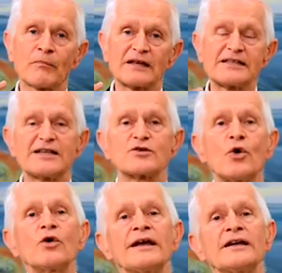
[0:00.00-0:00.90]
takes
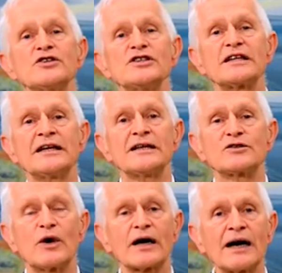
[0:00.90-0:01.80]
all energies
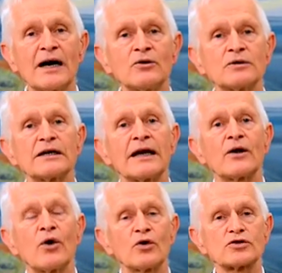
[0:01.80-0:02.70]
into account and
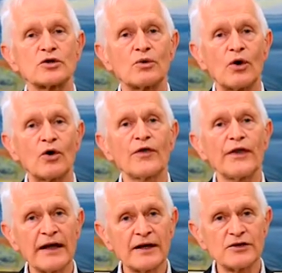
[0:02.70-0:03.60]
also all
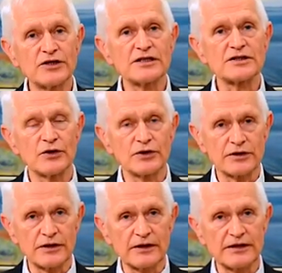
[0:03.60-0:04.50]
the energies
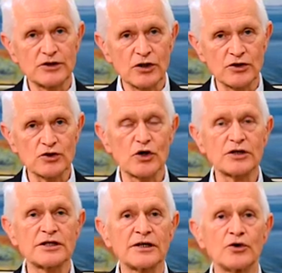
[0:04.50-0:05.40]
that is
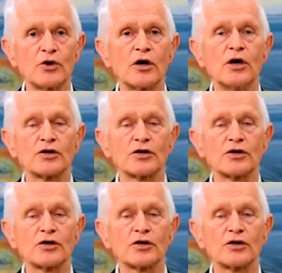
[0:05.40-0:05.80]
constructing your